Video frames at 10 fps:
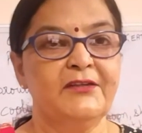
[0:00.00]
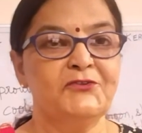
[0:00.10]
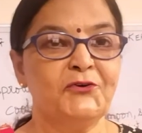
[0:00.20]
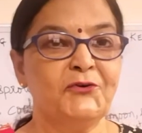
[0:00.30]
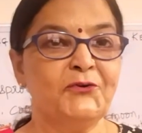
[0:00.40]

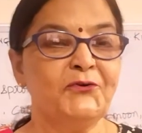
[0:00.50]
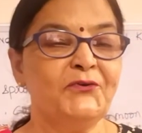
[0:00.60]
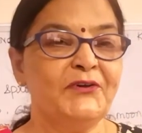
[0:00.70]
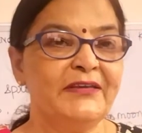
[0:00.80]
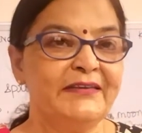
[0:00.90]

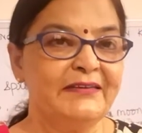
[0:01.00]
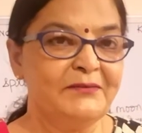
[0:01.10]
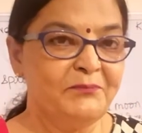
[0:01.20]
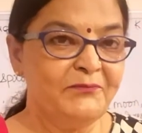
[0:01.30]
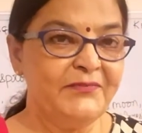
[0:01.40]
So,
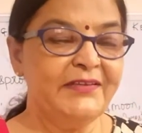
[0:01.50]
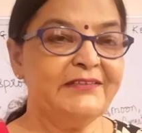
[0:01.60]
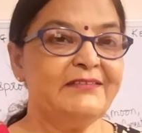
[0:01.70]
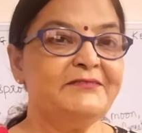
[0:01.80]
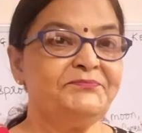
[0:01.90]
here
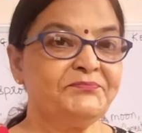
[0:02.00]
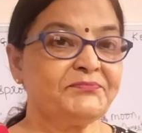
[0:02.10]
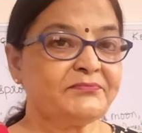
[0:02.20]
yeah,